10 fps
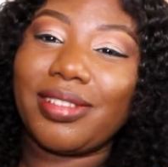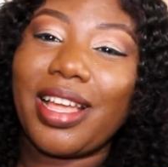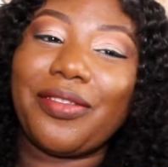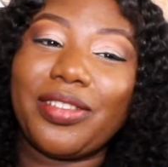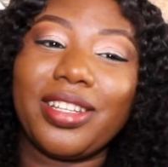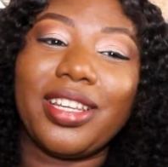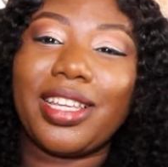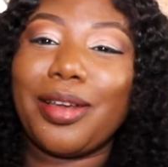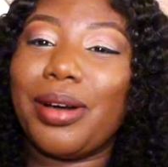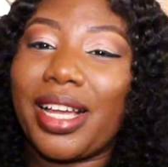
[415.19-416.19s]
every
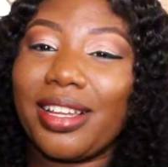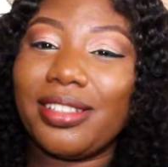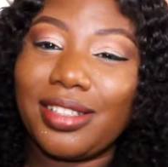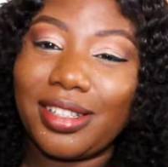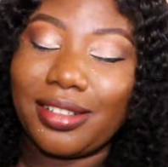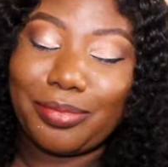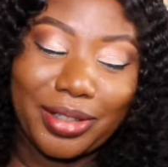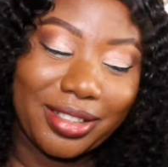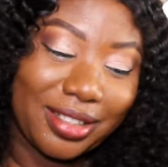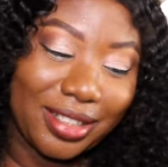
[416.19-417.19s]
game market
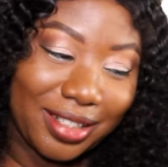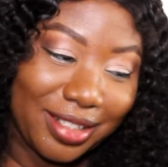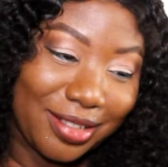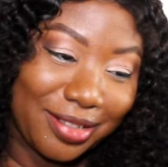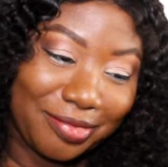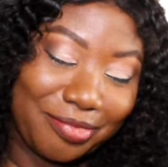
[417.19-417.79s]
princess.